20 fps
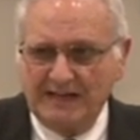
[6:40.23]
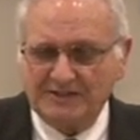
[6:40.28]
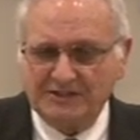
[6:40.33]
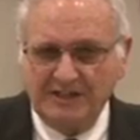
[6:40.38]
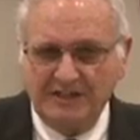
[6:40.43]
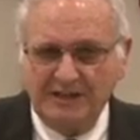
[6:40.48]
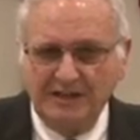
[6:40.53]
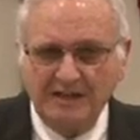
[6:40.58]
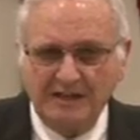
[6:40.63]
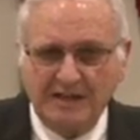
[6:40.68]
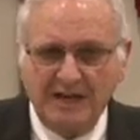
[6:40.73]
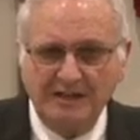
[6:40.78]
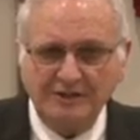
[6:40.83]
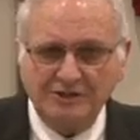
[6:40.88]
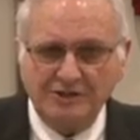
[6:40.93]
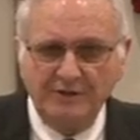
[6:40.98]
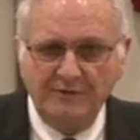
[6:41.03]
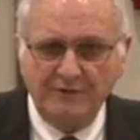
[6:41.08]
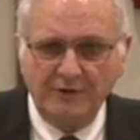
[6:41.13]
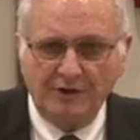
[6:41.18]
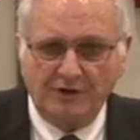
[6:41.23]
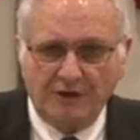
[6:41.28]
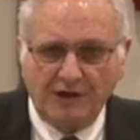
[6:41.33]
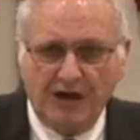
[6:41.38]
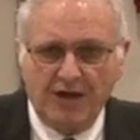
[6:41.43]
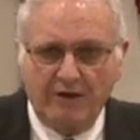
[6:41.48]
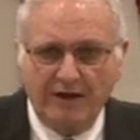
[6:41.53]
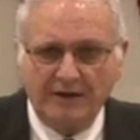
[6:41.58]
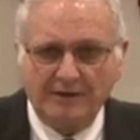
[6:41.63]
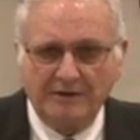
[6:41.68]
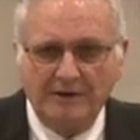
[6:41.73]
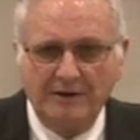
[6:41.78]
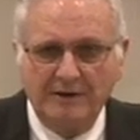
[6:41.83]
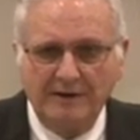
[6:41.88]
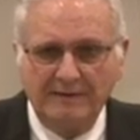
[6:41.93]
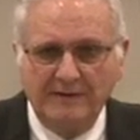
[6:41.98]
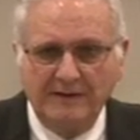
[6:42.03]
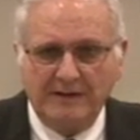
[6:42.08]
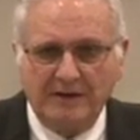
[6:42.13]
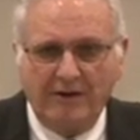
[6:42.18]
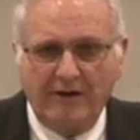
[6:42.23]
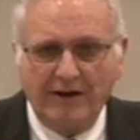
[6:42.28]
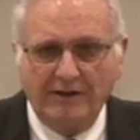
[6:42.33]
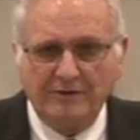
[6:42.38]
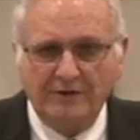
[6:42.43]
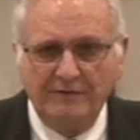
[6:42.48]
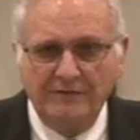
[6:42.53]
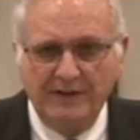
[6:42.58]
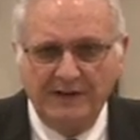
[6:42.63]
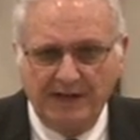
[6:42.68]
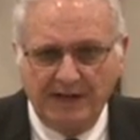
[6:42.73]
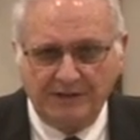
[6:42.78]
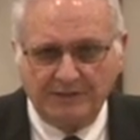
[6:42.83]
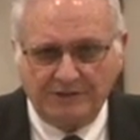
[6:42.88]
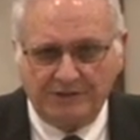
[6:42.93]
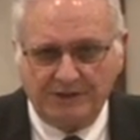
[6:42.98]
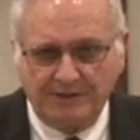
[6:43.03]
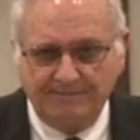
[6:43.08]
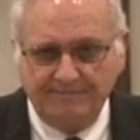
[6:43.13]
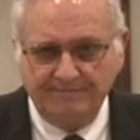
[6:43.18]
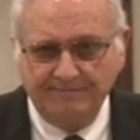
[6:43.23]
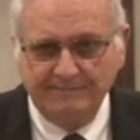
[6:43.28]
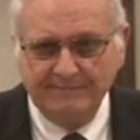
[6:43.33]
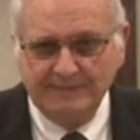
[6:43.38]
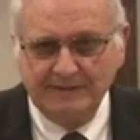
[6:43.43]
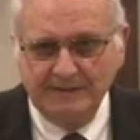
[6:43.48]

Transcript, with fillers: That's an indication of your character and the character of the nation,